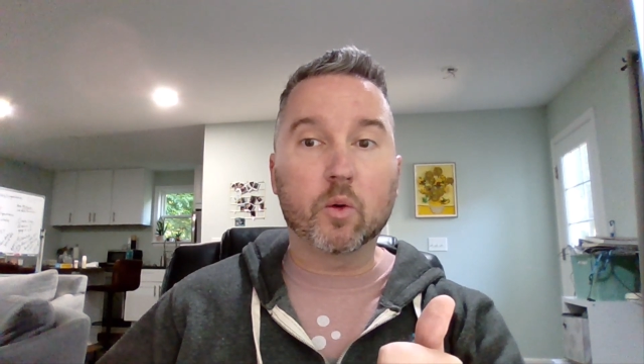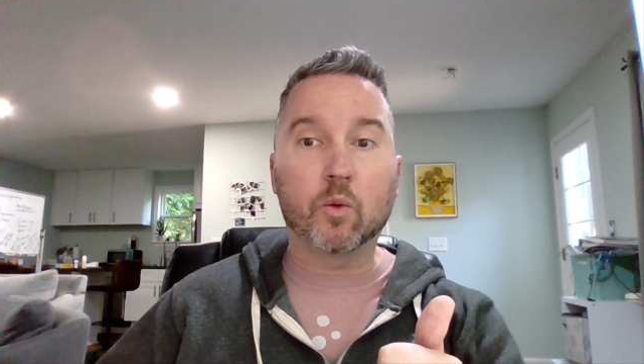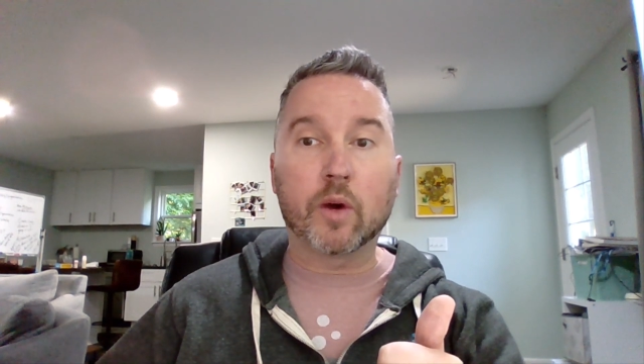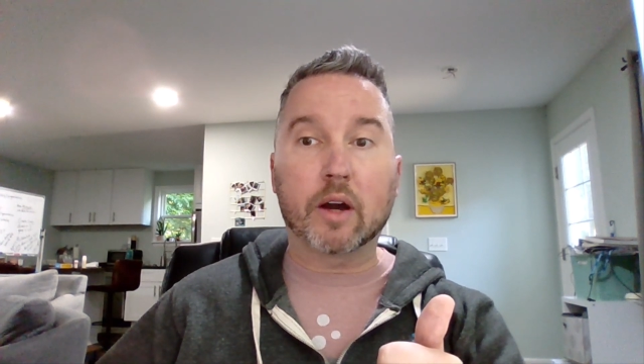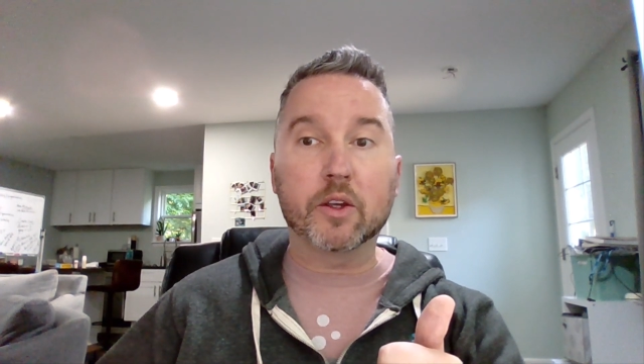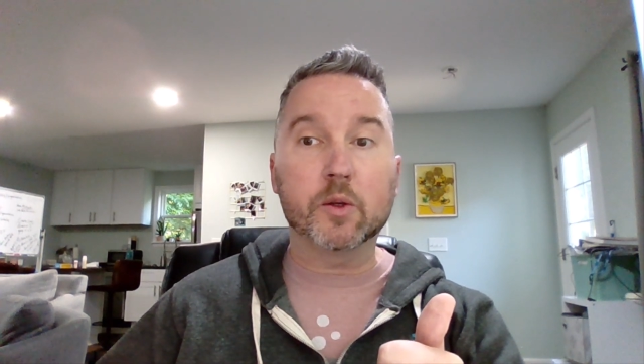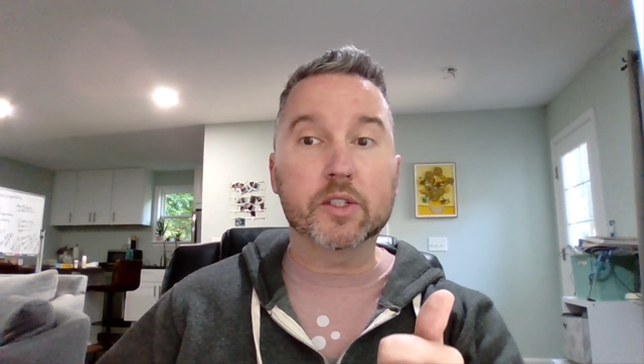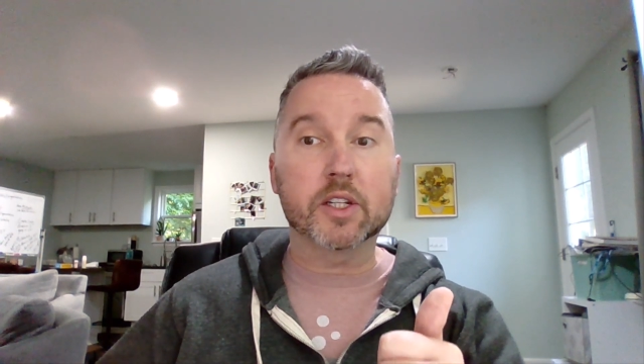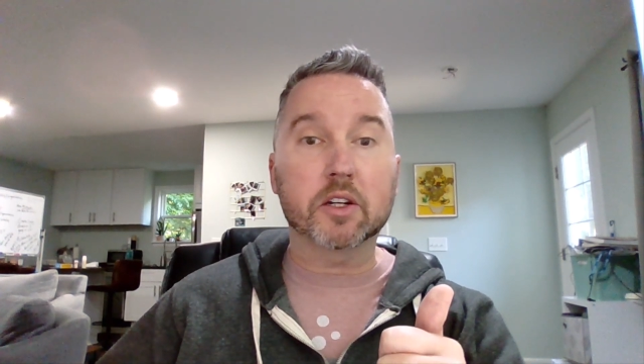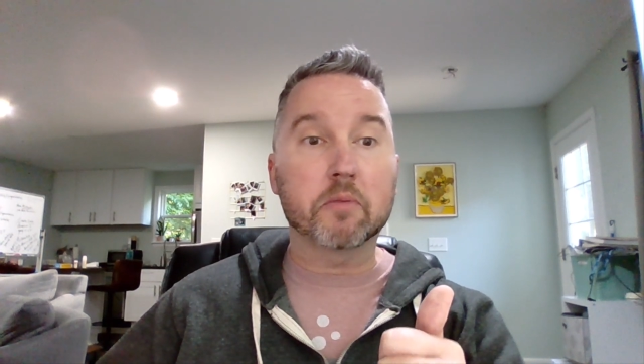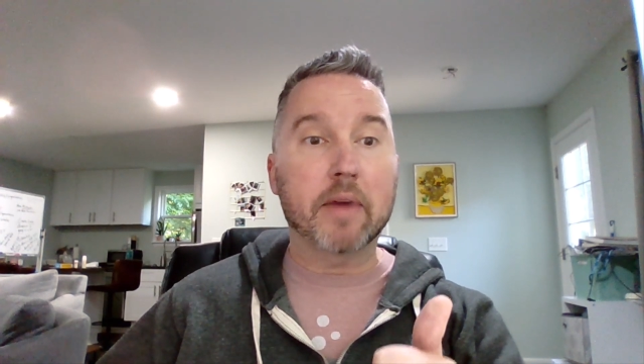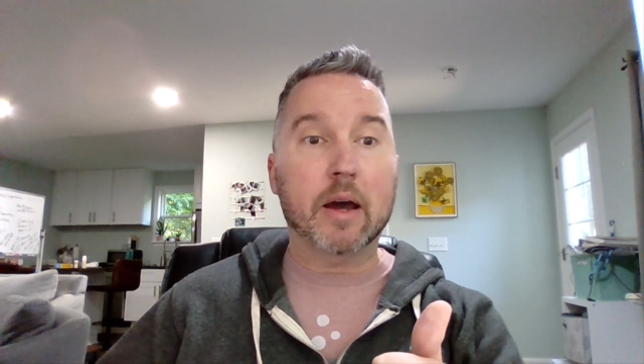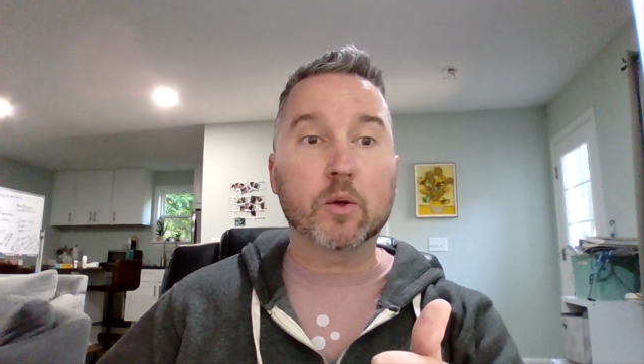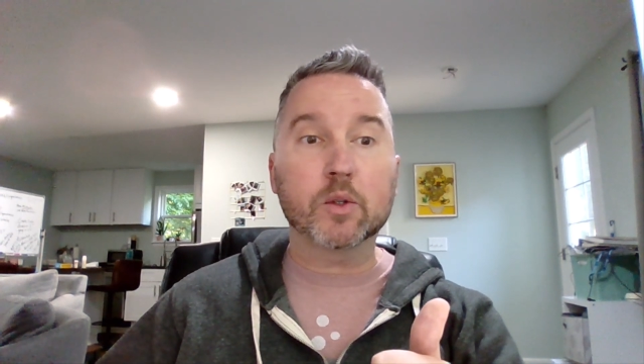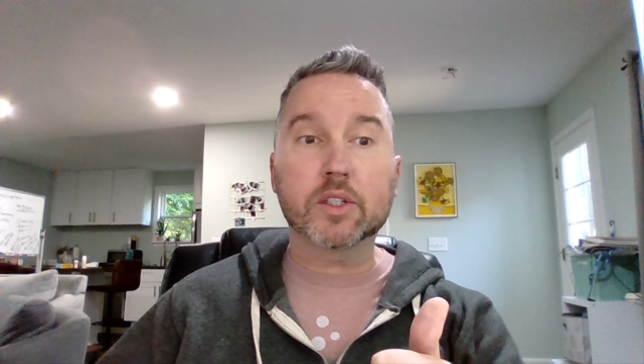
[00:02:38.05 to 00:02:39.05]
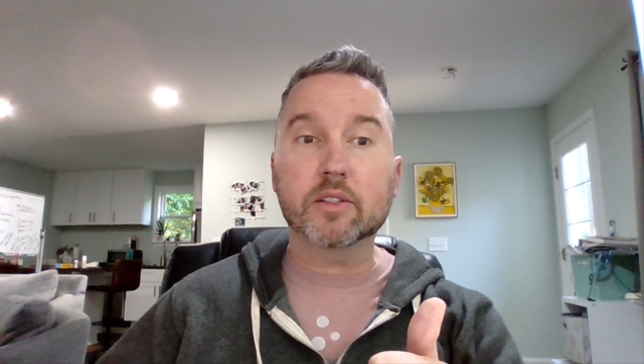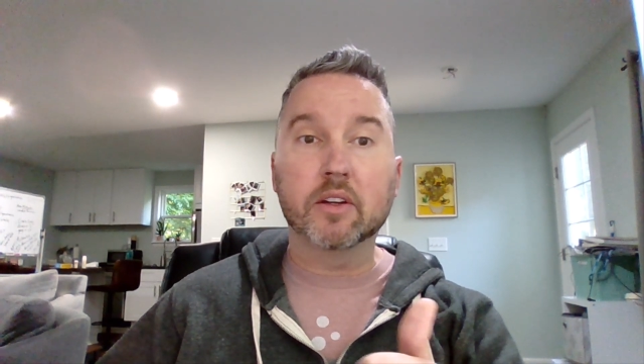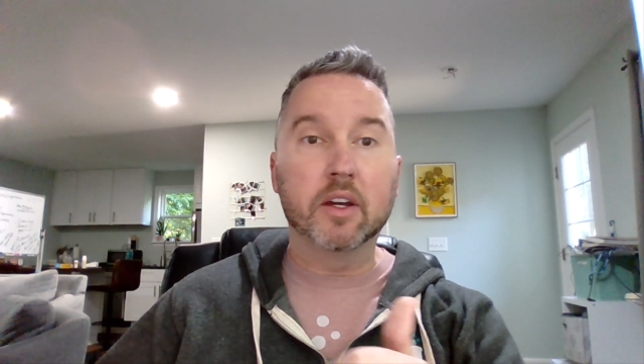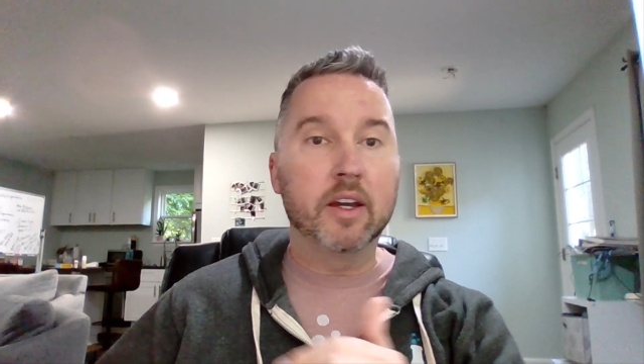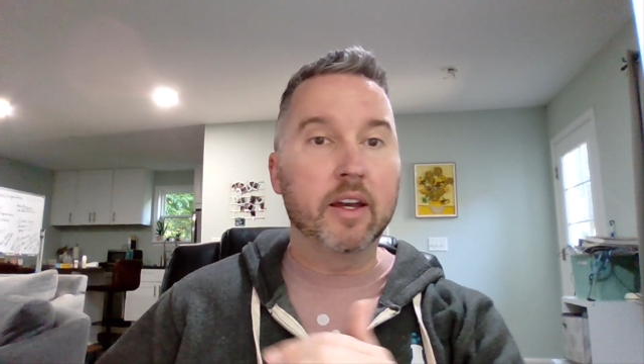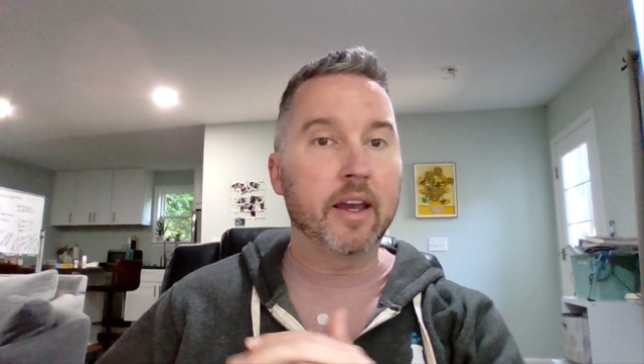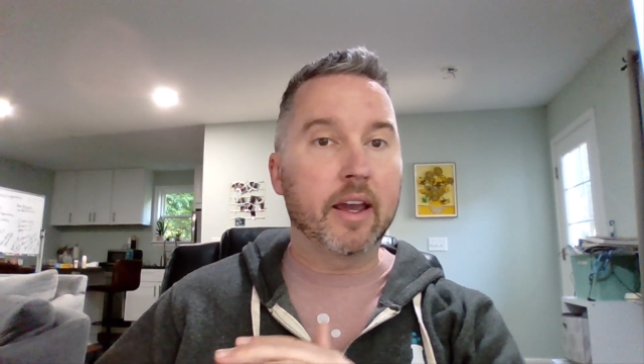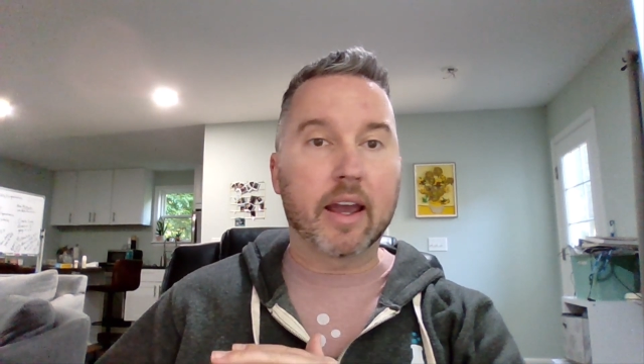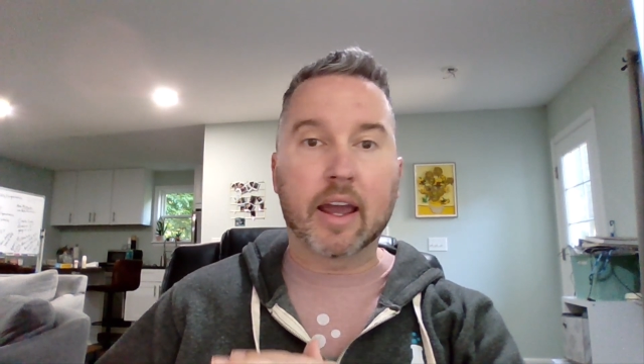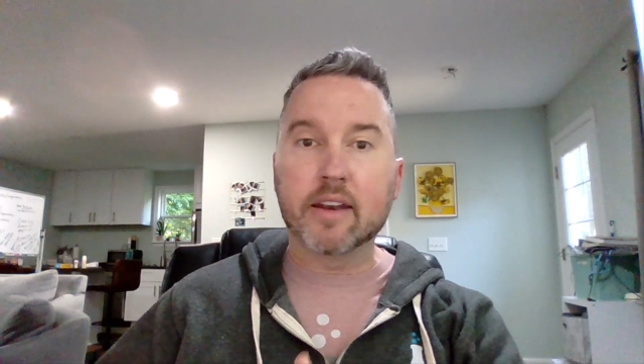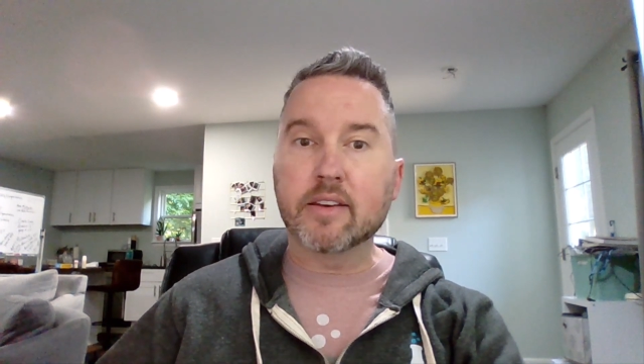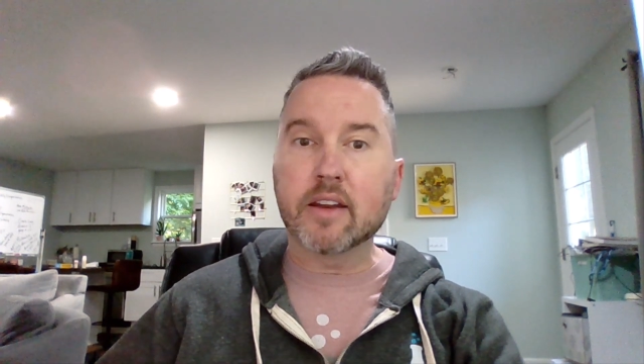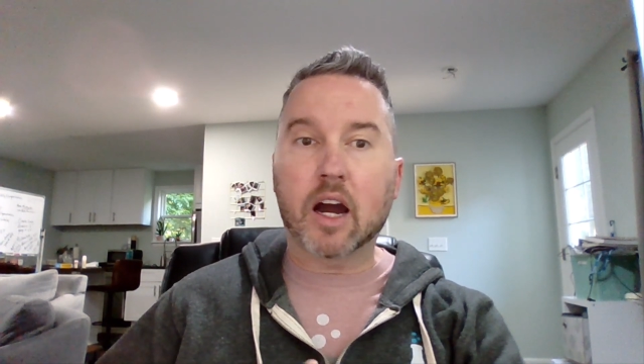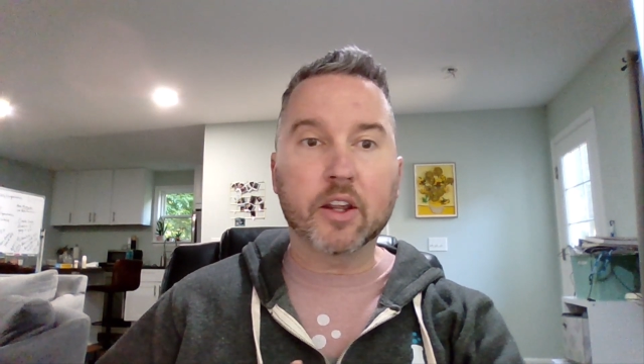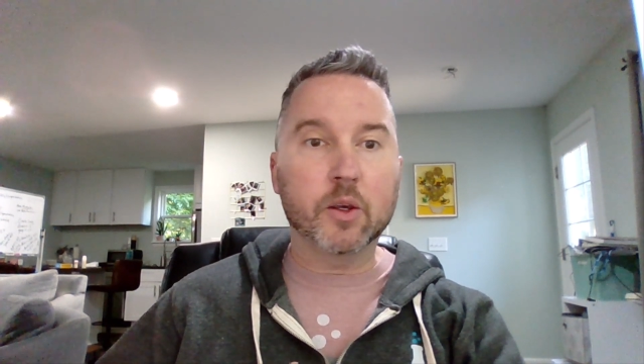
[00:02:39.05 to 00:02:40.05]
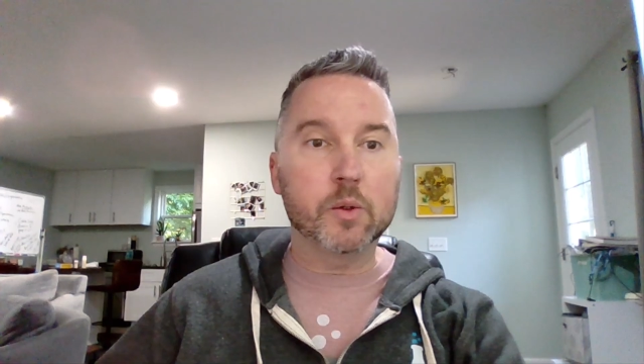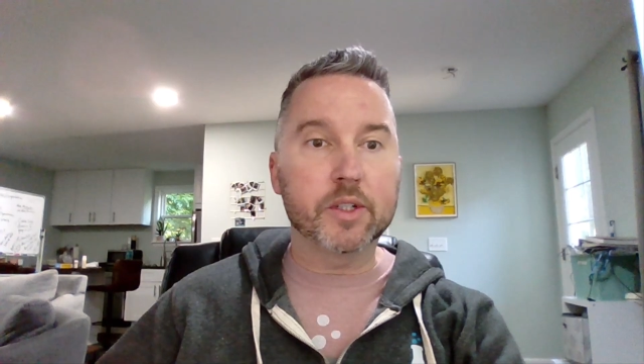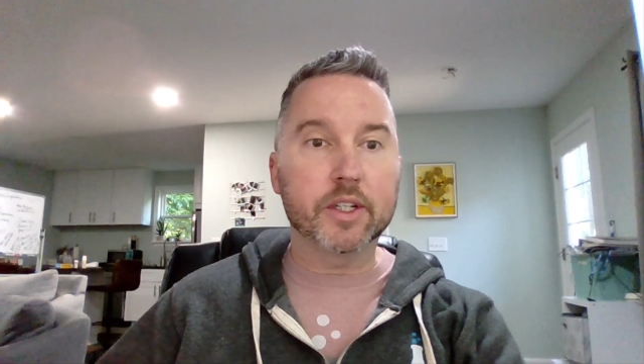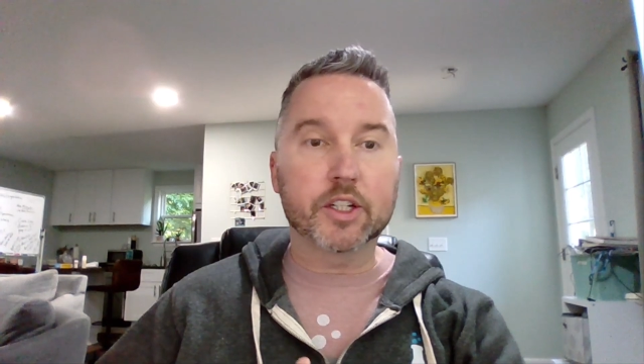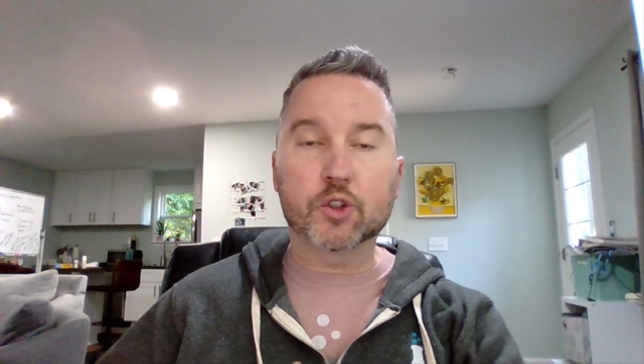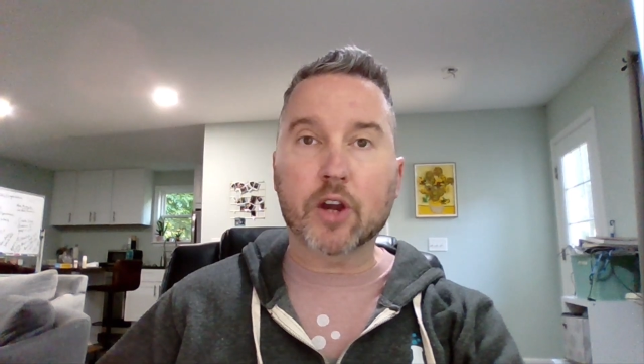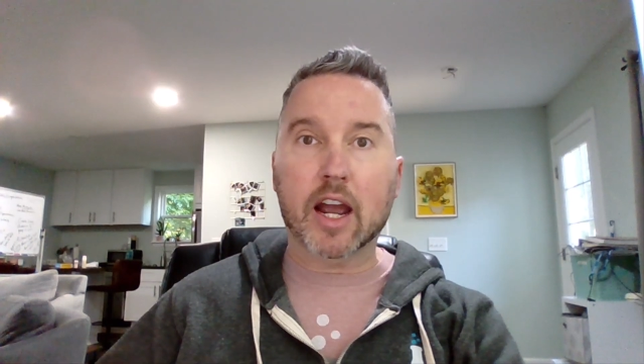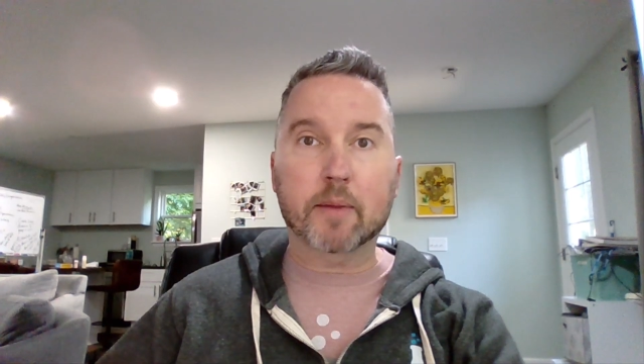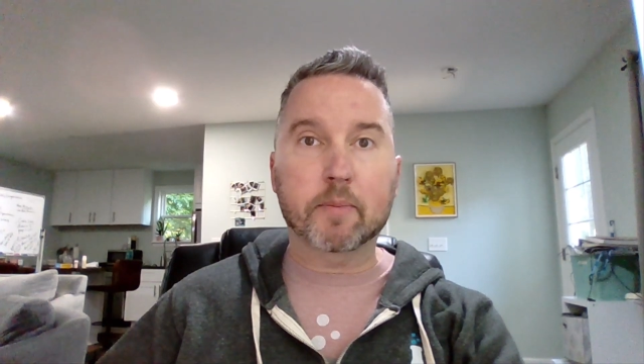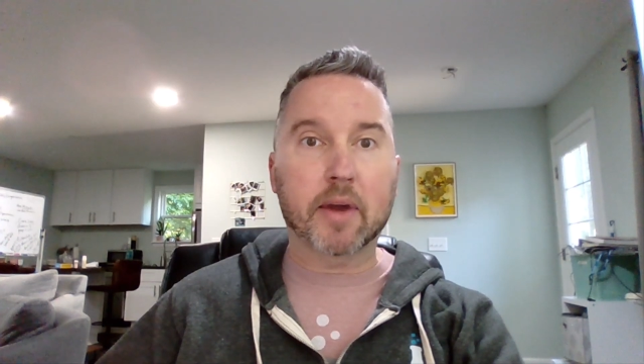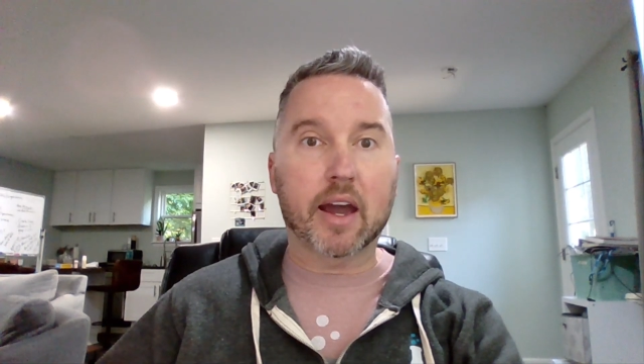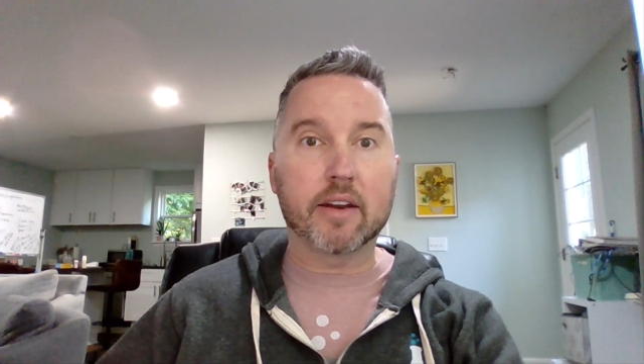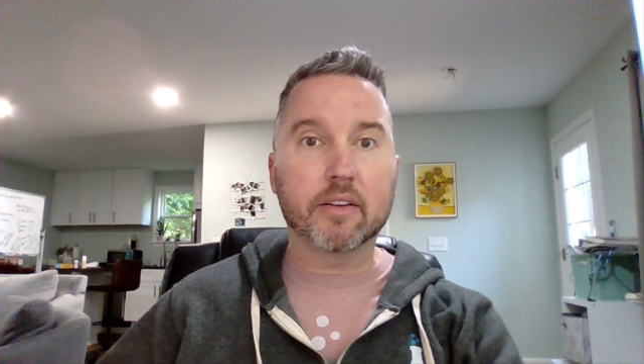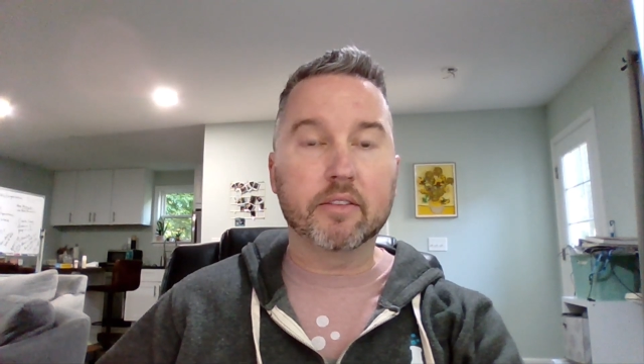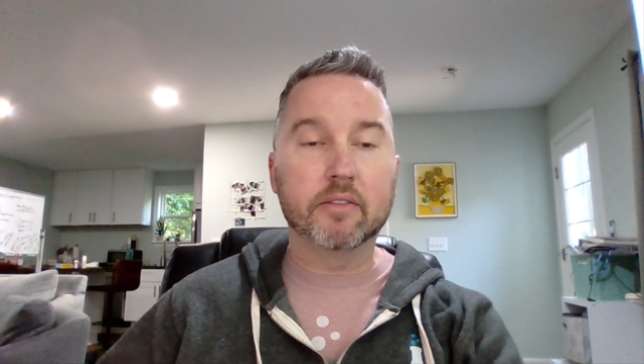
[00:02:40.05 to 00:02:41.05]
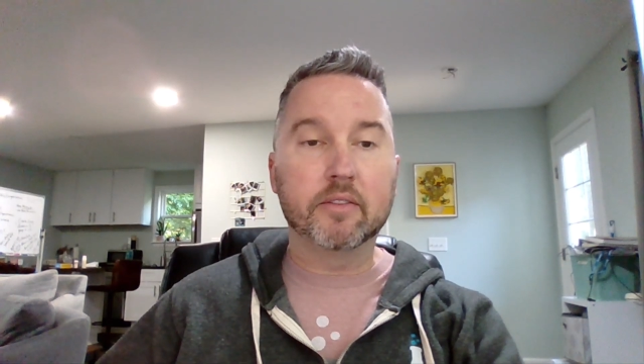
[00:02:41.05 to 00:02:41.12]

while using a mouse and not using a trackpad.